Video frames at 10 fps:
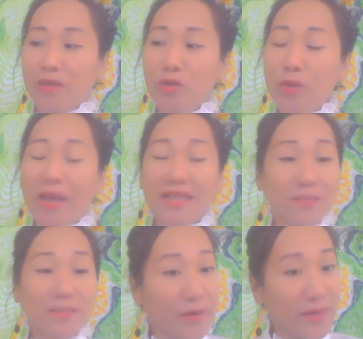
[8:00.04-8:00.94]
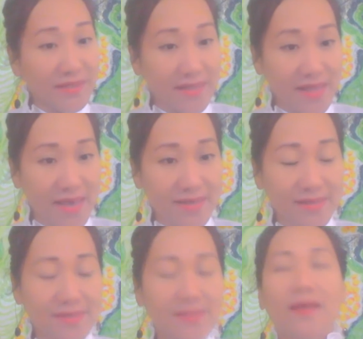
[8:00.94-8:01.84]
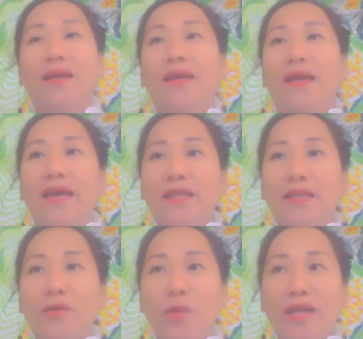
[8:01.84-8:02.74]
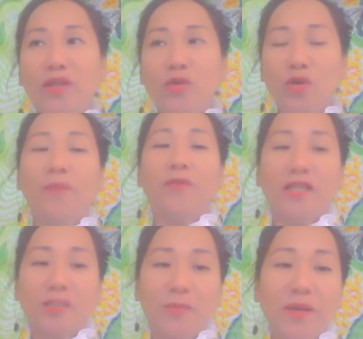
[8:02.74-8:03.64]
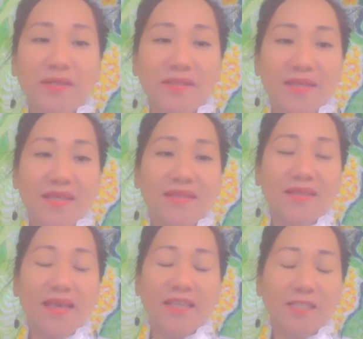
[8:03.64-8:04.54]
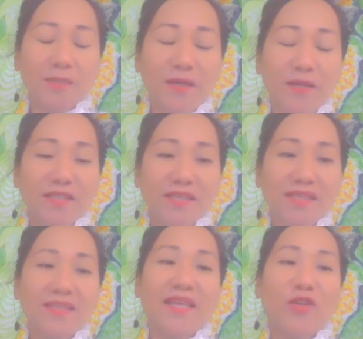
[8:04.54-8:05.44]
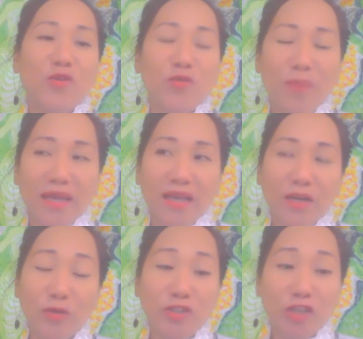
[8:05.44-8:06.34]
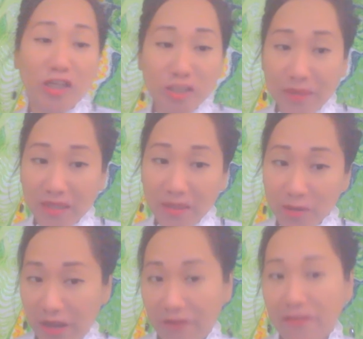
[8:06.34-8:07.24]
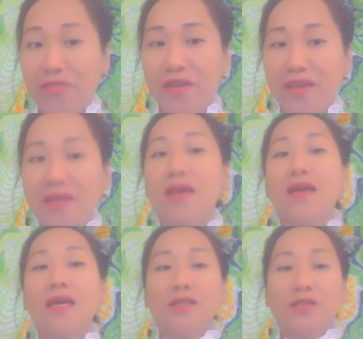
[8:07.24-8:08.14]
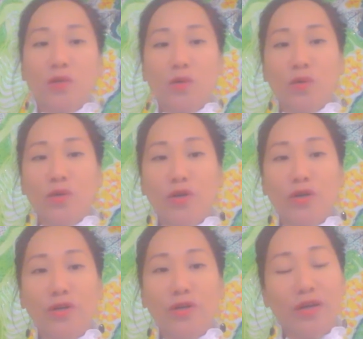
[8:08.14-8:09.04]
you experience things, and when you come to experiencing, then you make a good judgment about everything. So your